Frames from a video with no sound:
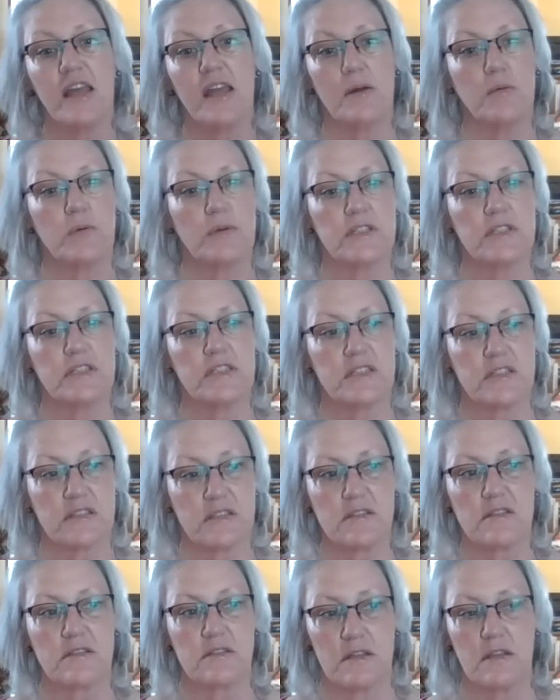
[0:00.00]
it
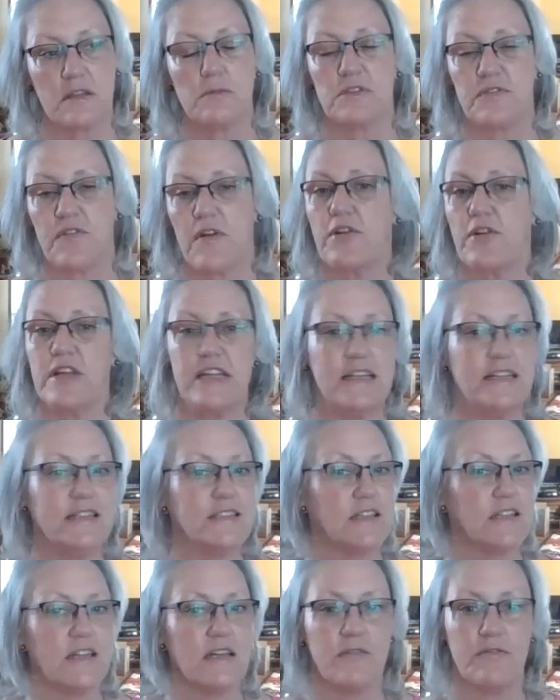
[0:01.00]
was very
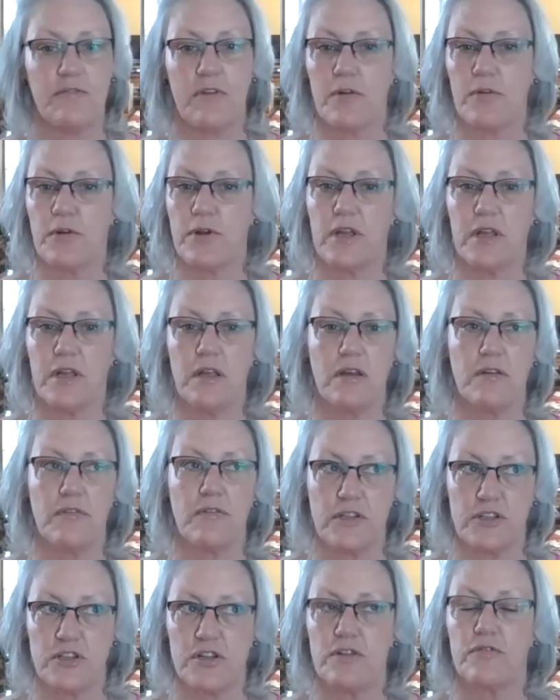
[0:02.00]
easy and very
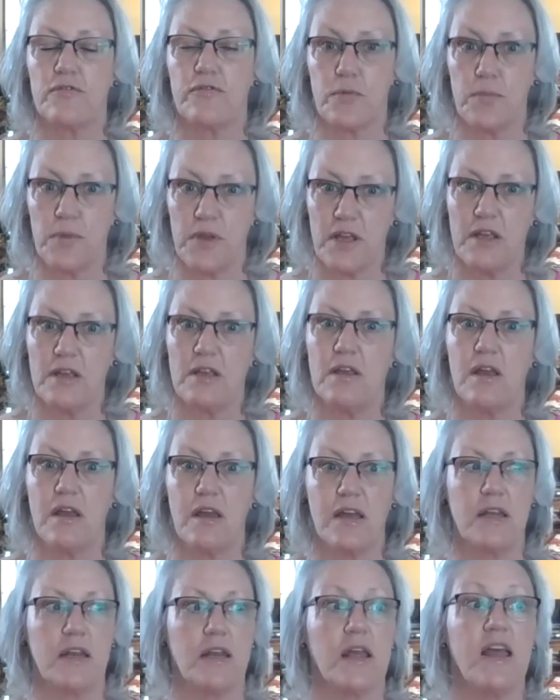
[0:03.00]
efficient for me.
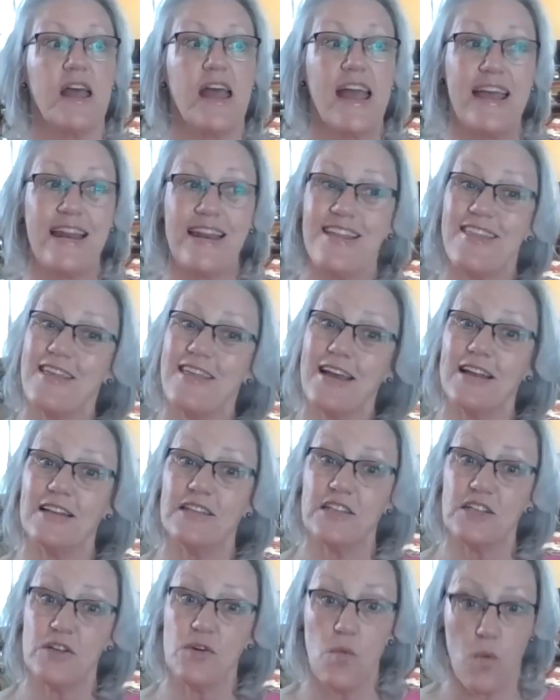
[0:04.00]
And anything I
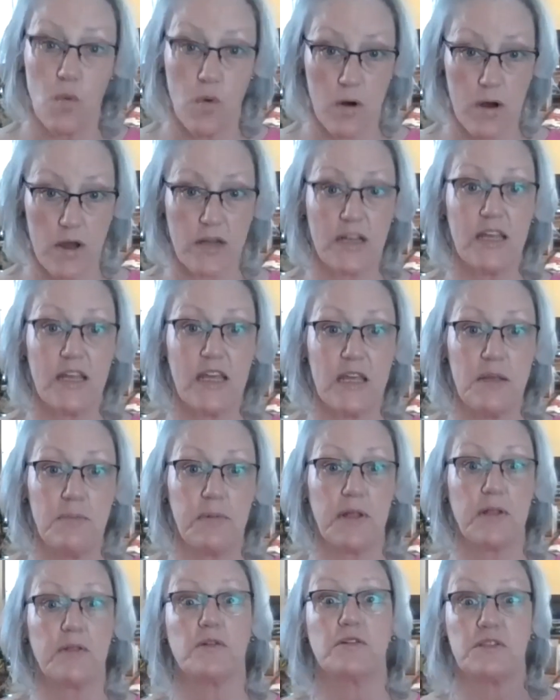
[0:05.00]
didn't want to keep,
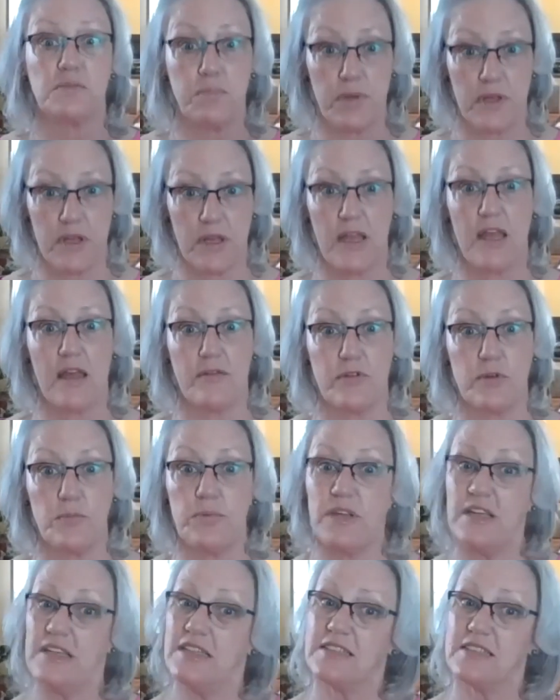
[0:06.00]
like those big heavy
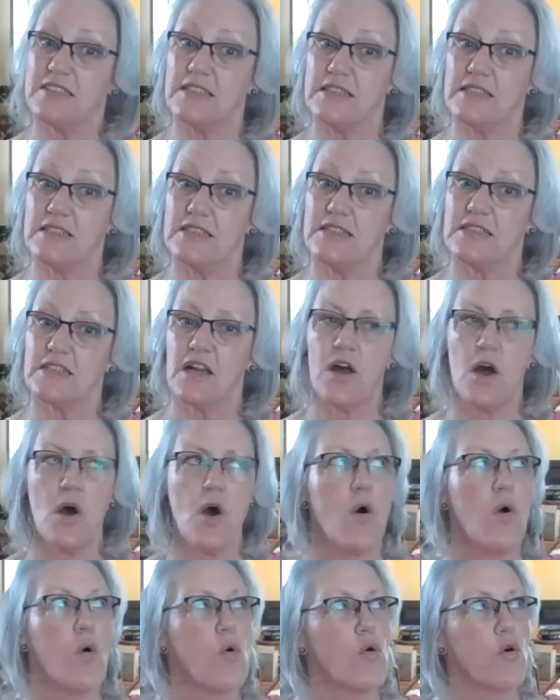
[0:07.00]
pieces
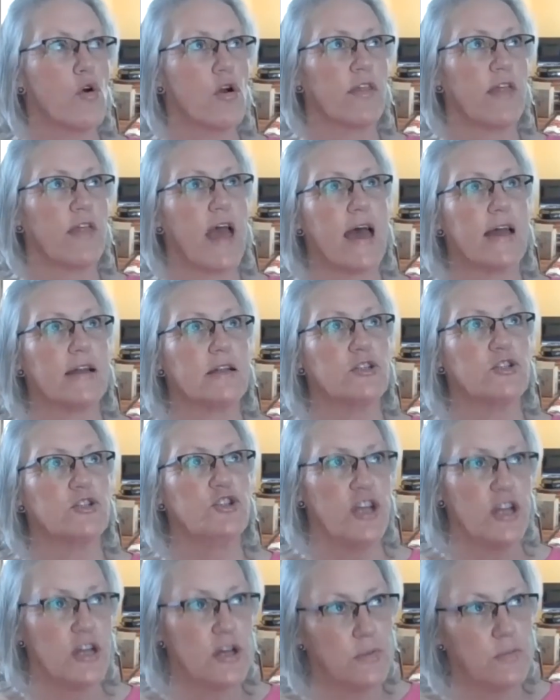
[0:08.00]
or that
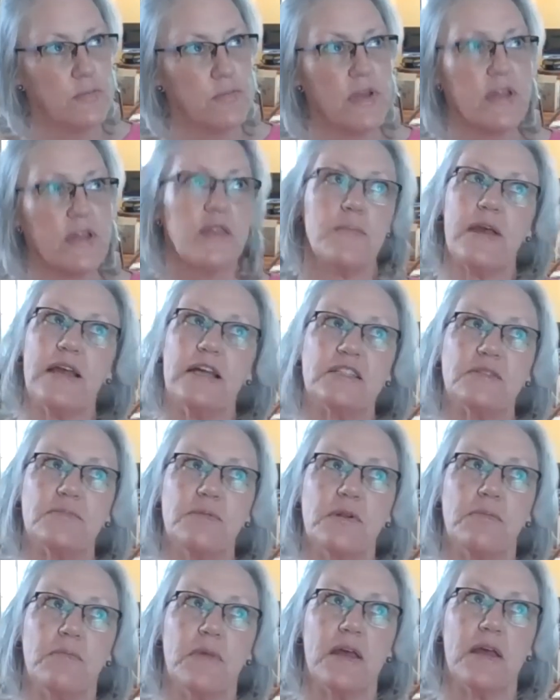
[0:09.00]
gym in the
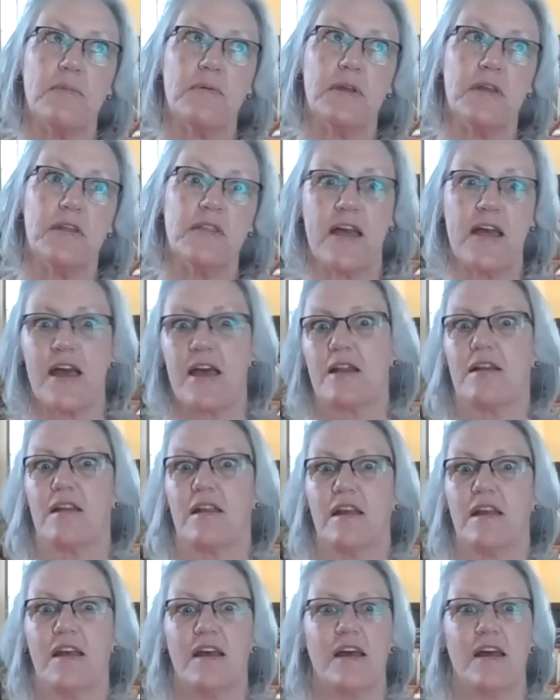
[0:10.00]
basement, maybe that